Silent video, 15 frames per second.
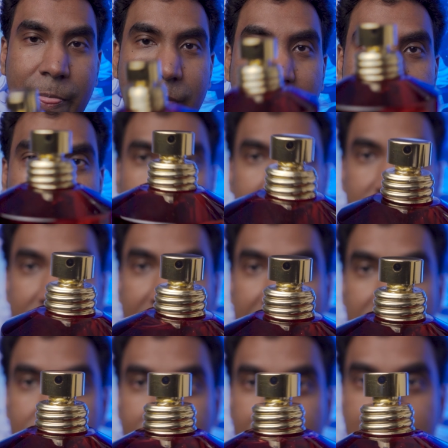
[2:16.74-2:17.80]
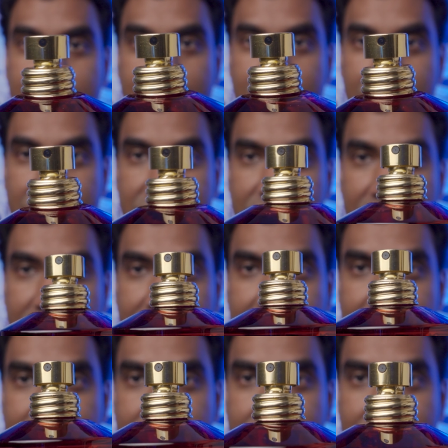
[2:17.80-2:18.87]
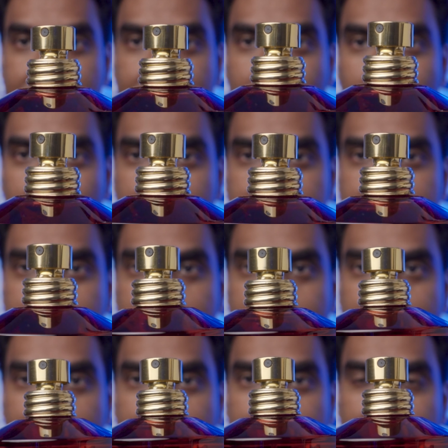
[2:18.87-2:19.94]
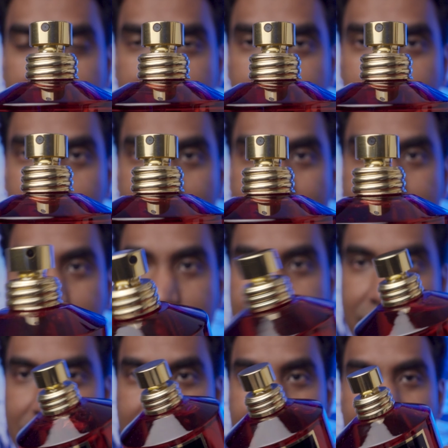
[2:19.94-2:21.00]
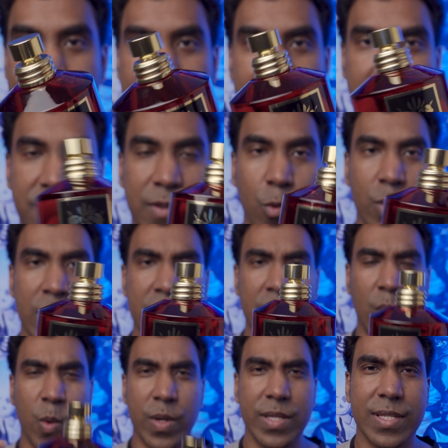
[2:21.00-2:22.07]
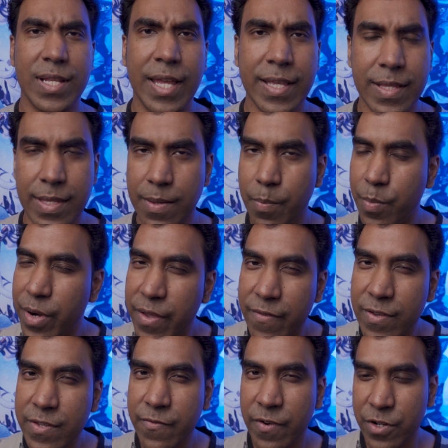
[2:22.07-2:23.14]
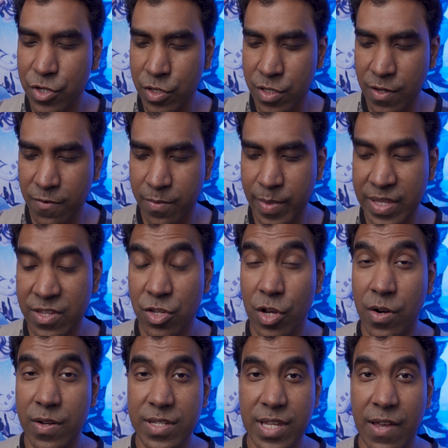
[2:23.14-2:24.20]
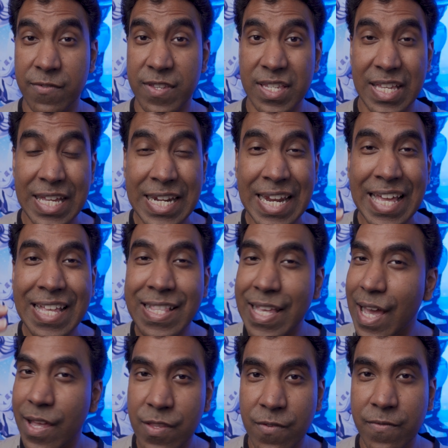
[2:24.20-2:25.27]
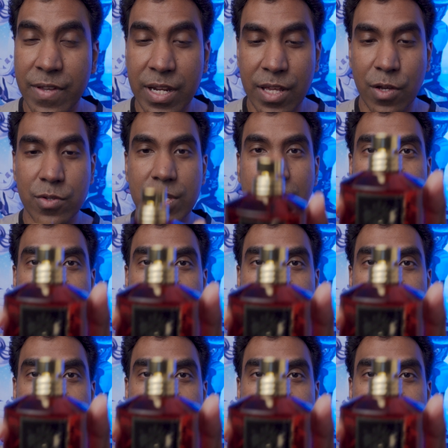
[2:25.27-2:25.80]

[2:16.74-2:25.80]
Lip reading: That's what the atomizer looks like, golden and black. And if you will notice, like the previous versions of Mancera's I've seen in the other videos,